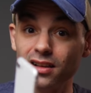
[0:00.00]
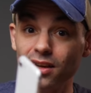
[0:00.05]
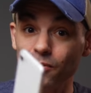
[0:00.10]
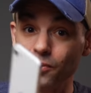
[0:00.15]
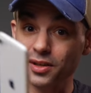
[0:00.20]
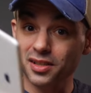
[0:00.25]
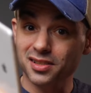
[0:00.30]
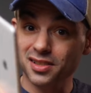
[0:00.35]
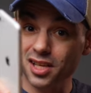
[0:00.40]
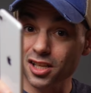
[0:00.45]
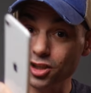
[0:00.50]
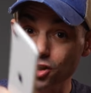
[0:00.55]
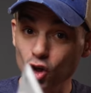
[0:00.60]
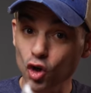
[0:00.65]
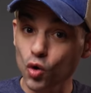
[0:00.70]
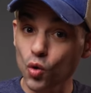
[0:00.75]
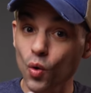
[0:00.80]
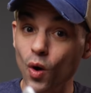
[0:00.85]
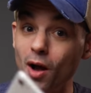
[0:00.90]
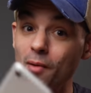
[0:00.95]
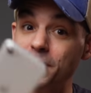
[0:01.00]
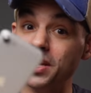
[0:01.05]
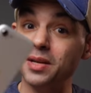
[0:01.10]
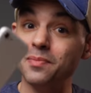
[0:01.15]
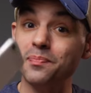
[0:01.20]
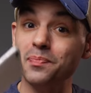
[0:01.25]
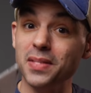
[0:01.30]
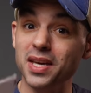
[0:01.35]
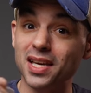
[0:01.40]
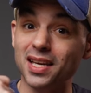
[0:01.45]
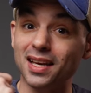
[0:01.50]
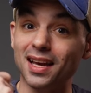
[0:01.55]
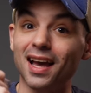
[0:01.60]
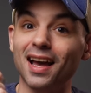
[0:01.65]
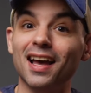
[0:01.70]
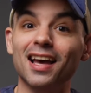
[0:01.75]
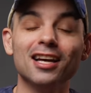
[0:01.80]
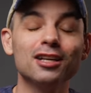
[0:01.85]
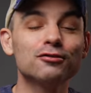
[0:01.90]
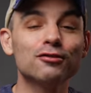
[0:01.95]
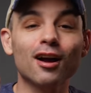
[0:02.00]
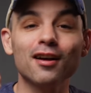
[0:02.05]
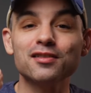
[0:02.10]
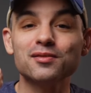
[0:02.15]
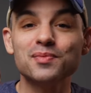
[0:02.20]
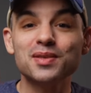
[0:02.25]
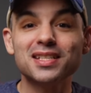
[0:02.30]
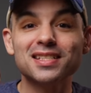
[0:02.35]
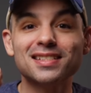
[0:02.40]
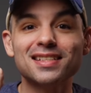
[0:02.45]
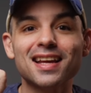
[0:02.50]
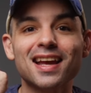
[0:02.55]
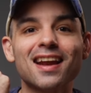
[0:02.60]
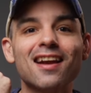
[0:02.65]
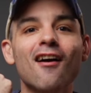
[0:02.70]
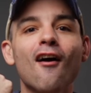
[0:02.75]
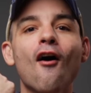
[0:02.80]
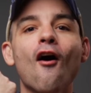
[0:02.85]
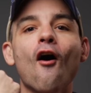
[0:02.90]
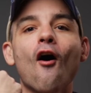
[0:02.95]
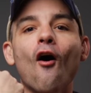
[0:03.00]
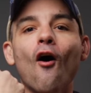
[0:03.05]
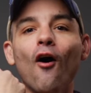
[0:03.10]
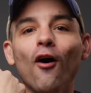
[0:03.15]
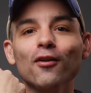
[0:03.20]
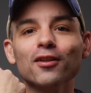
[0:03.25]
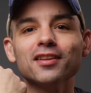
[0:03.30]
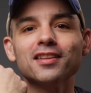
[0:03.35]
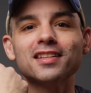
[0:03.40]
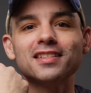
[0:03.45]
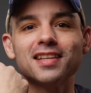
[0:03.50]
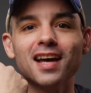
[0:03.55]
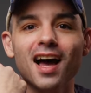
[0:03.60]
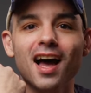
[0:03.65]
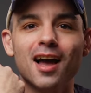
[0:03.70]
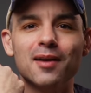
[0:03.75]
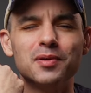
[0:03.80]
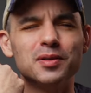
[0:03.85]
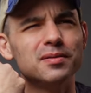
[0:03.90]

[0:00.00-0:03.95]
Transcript: And when I say you, I mean me. It drives me insane all of the time.